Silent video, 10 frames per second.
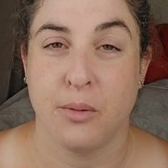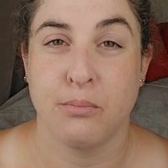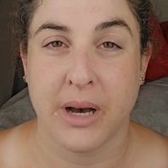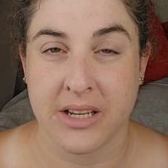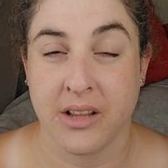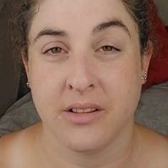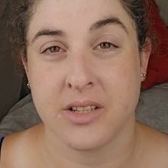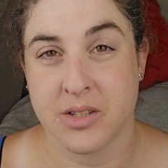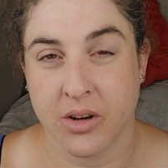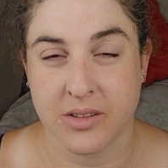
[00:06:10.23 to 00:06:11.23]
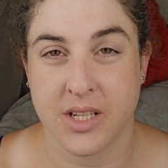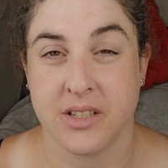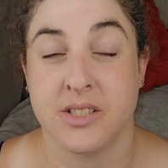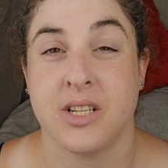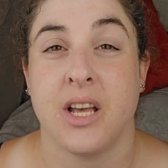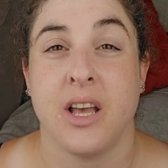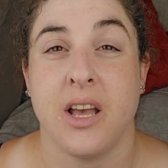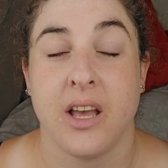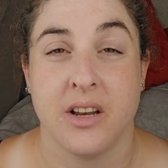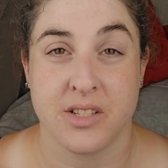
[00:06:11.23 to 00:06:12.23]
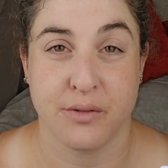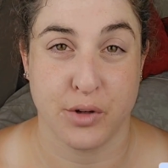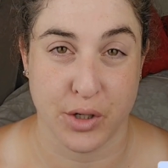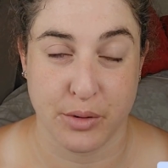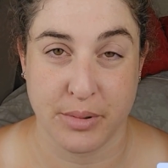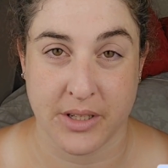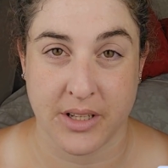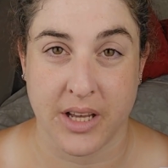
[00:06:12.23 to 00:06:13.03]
But in this context, it is a verb,